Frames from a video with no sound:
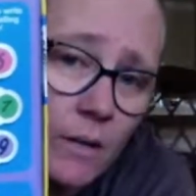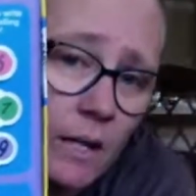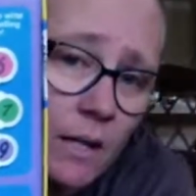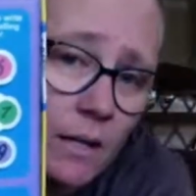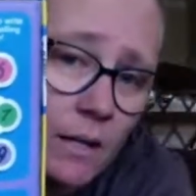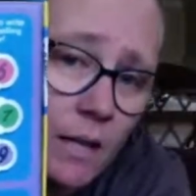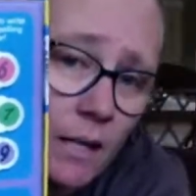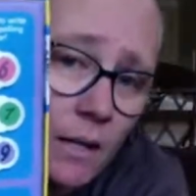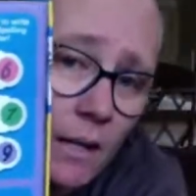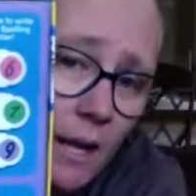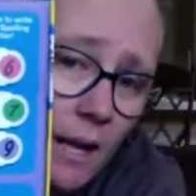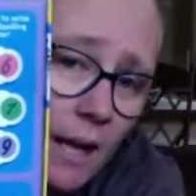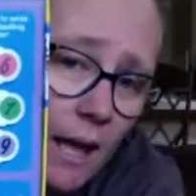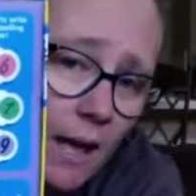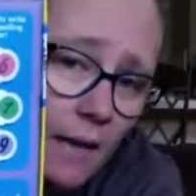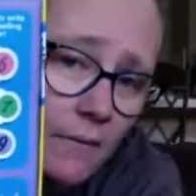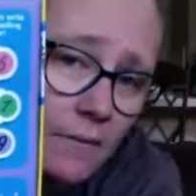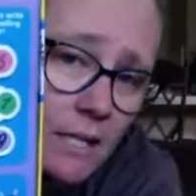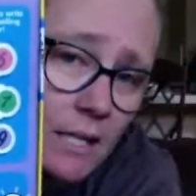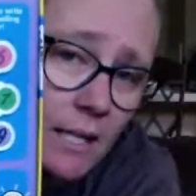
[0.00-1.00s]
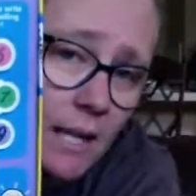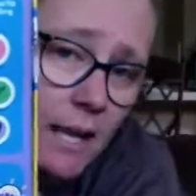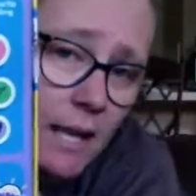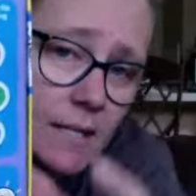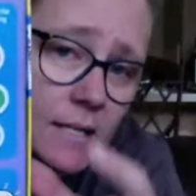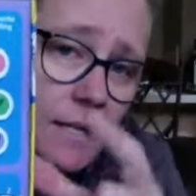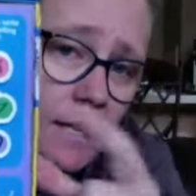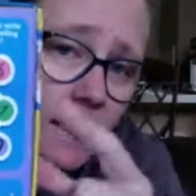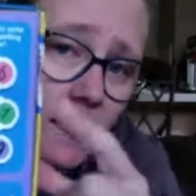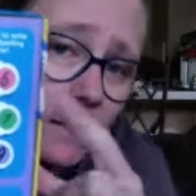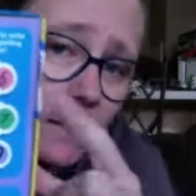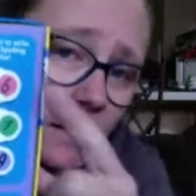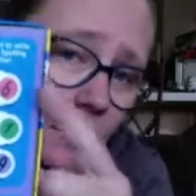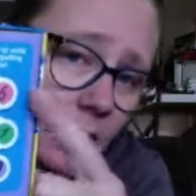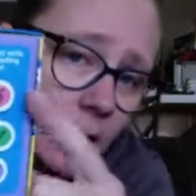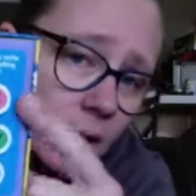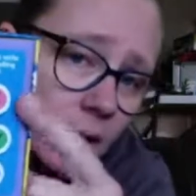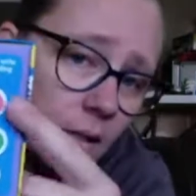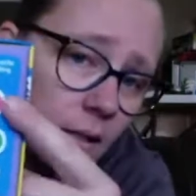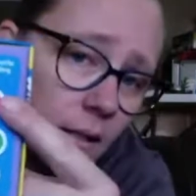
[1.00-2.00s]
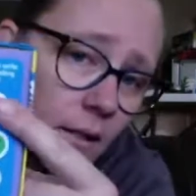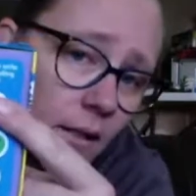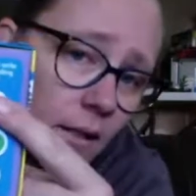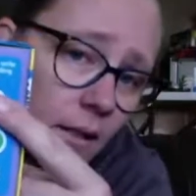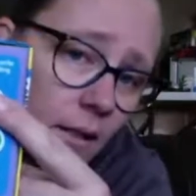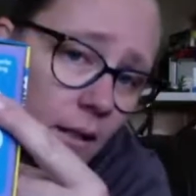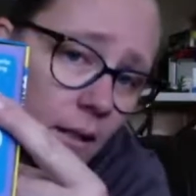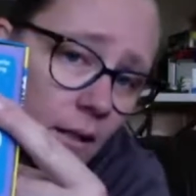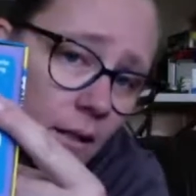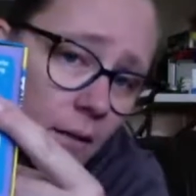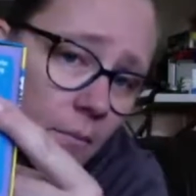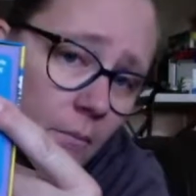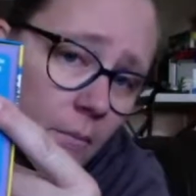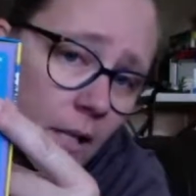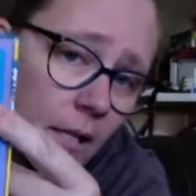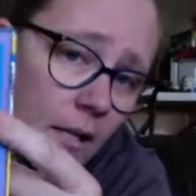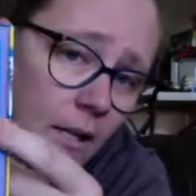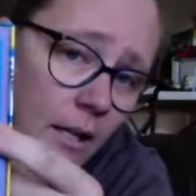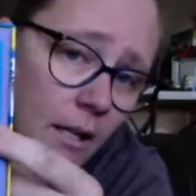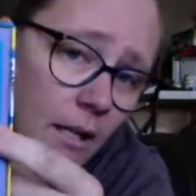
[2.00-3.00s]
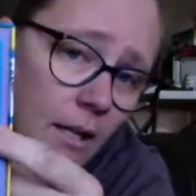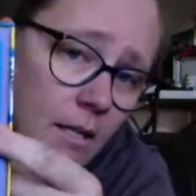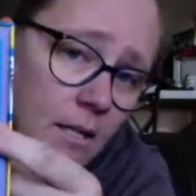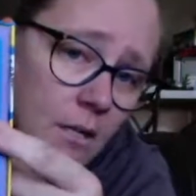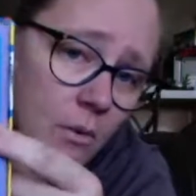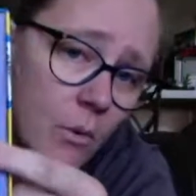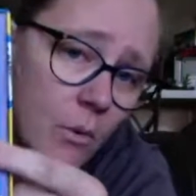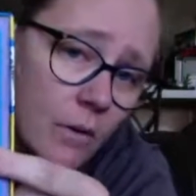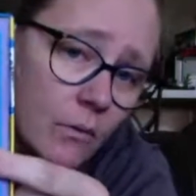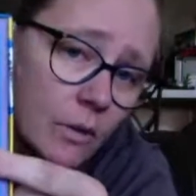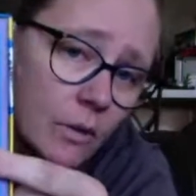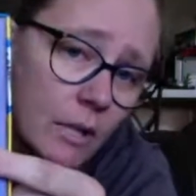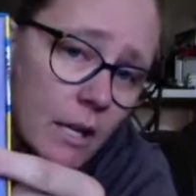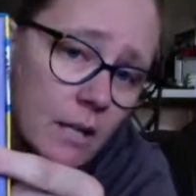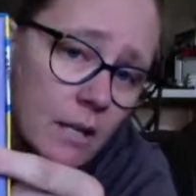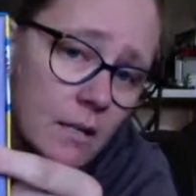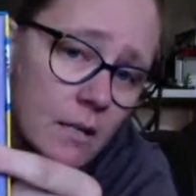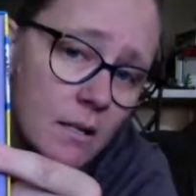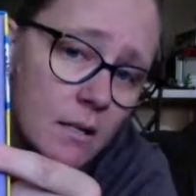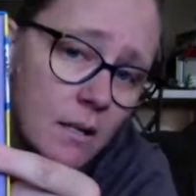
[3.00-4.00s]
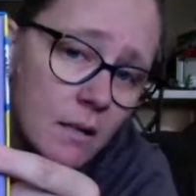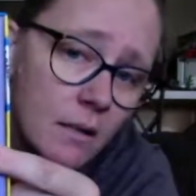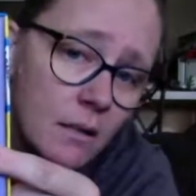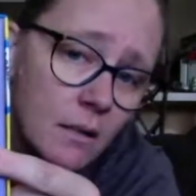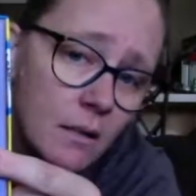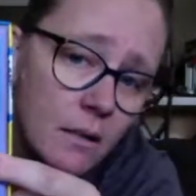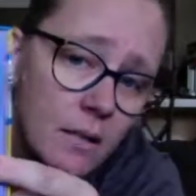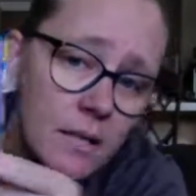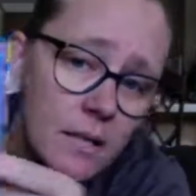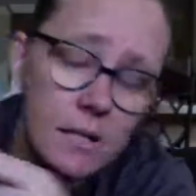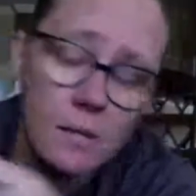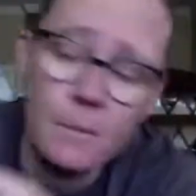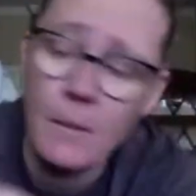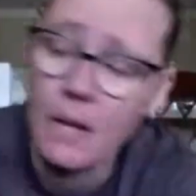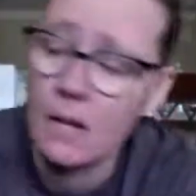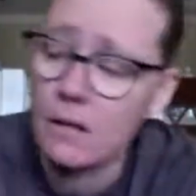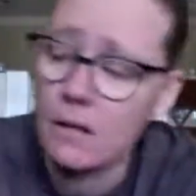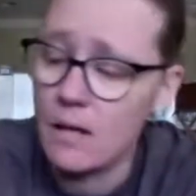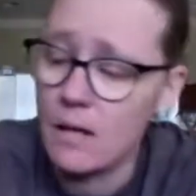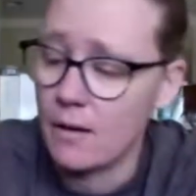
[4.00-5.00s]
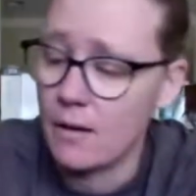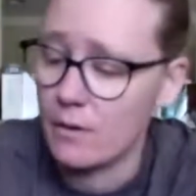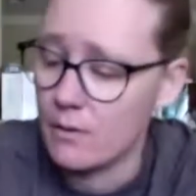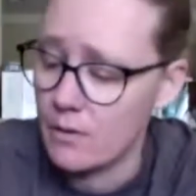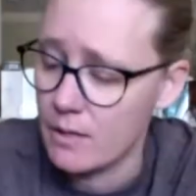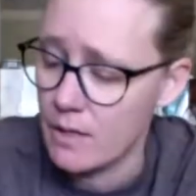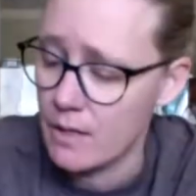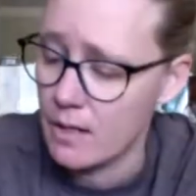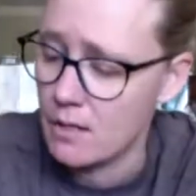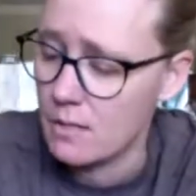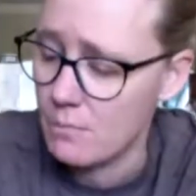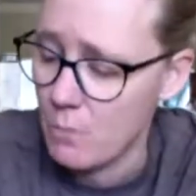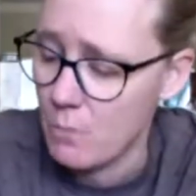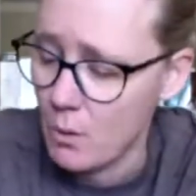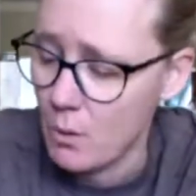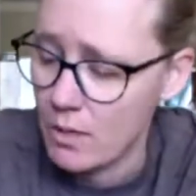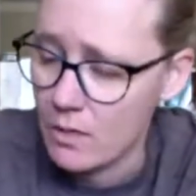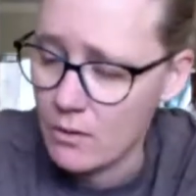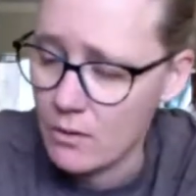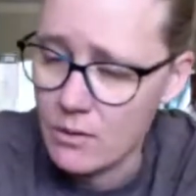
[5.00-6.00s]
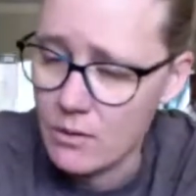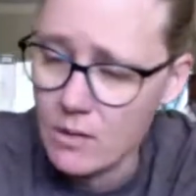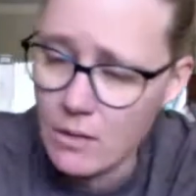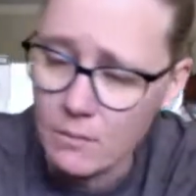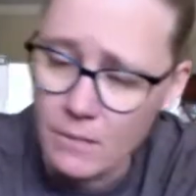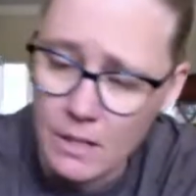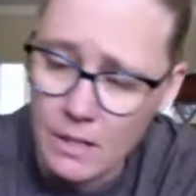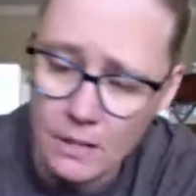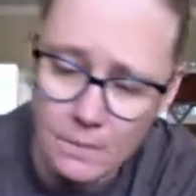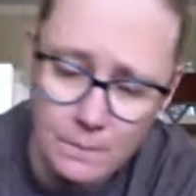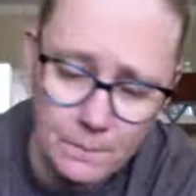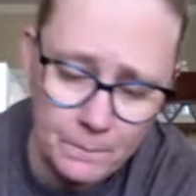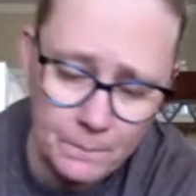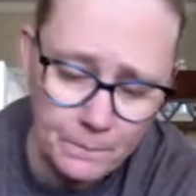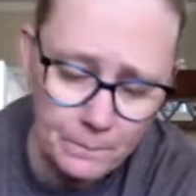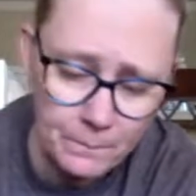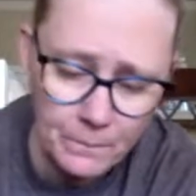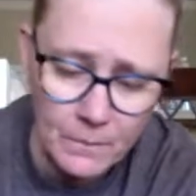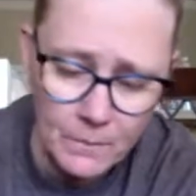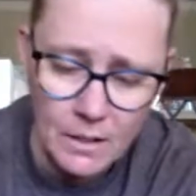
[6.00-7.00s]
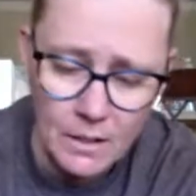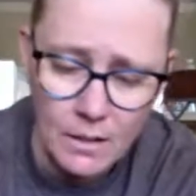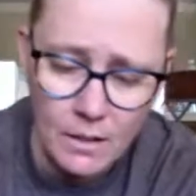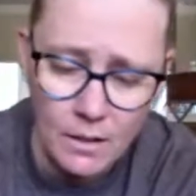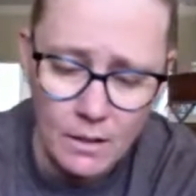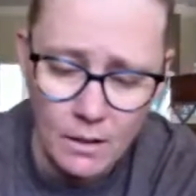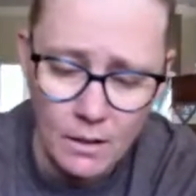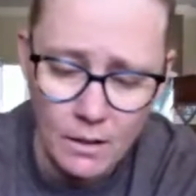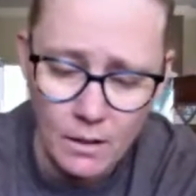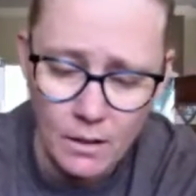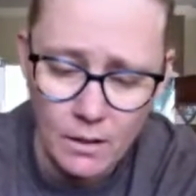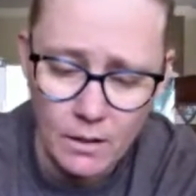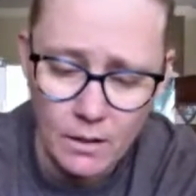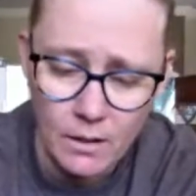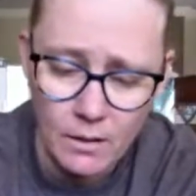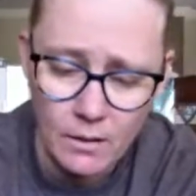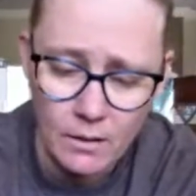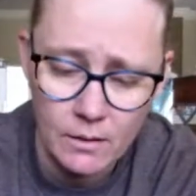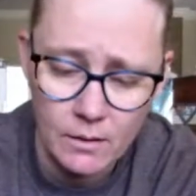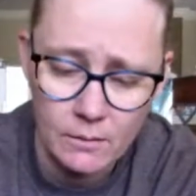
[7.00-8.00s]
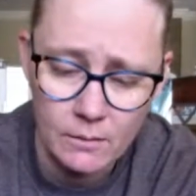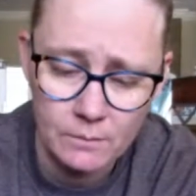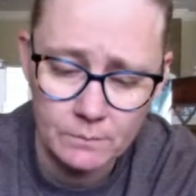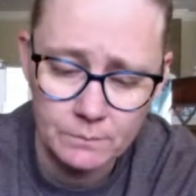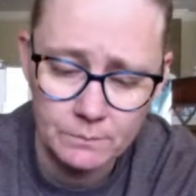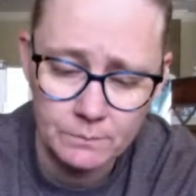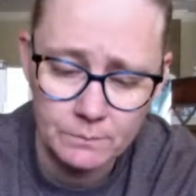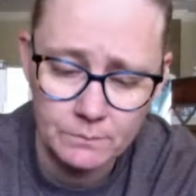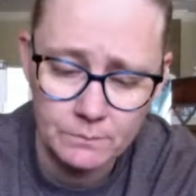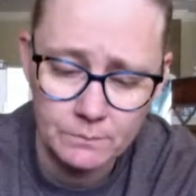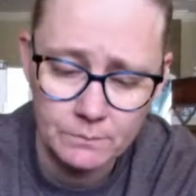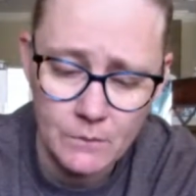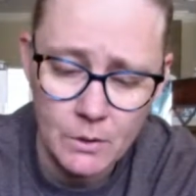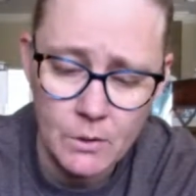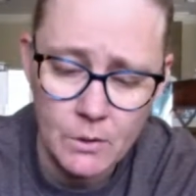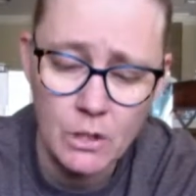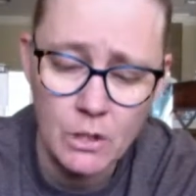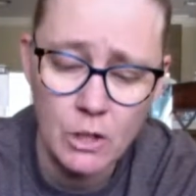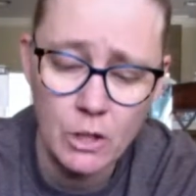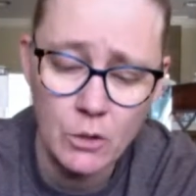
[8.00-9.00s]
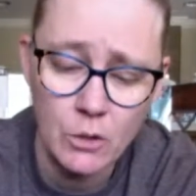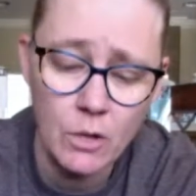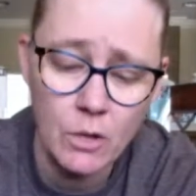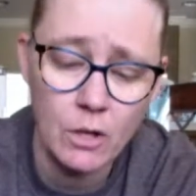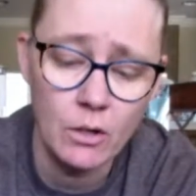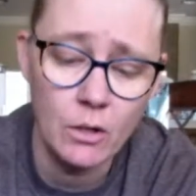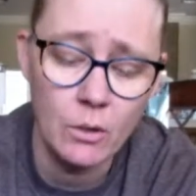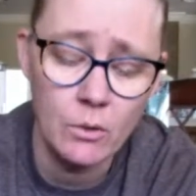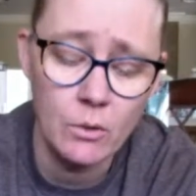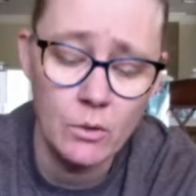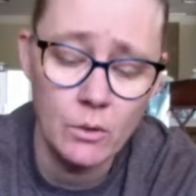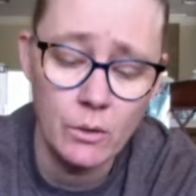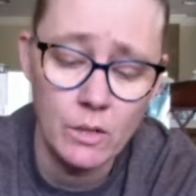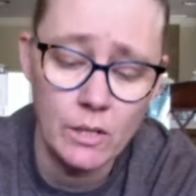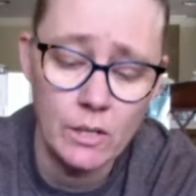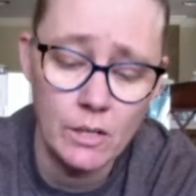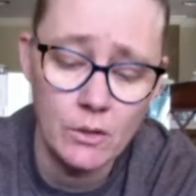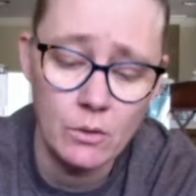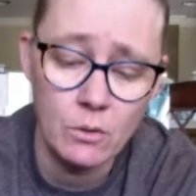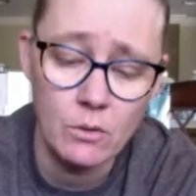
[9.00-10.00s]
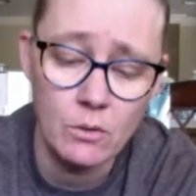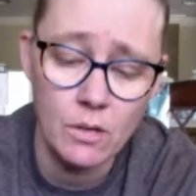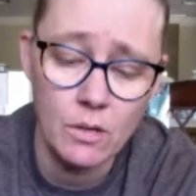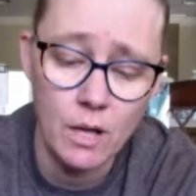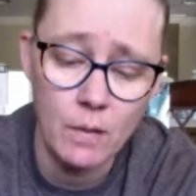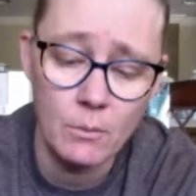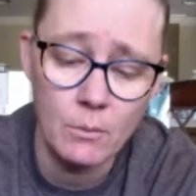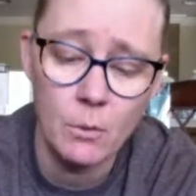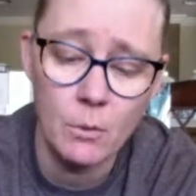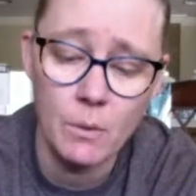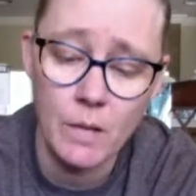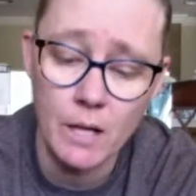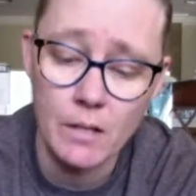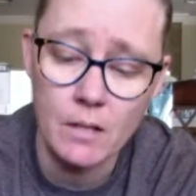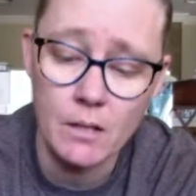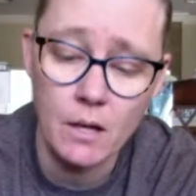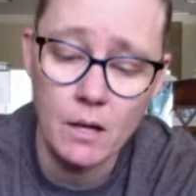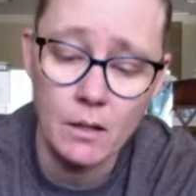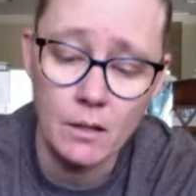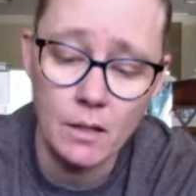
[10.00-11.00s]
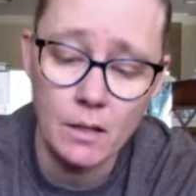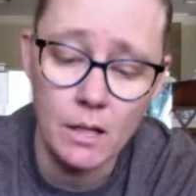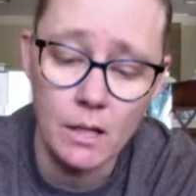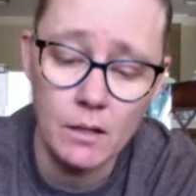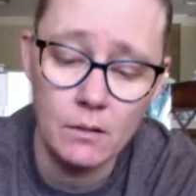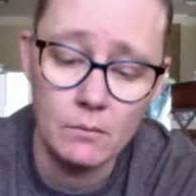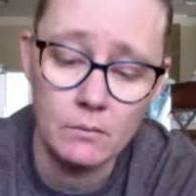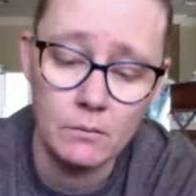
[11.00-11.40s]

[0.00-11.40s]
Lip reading: and then they have to guess it. And I guess whoever guesses it in the least amount of letters gets points or something. There's a QR code to a digital timer, but that's kind of neat.